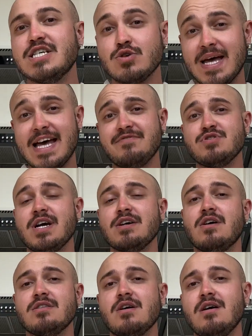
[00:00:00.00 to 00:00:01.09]
So after I
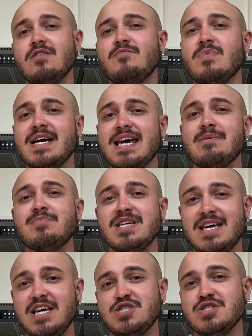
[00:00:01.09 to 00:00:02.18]
got all of my
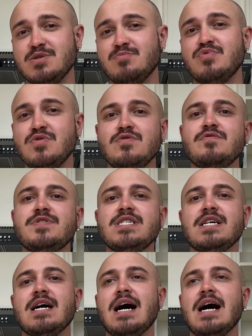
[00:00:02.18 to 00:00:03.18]
applications approved,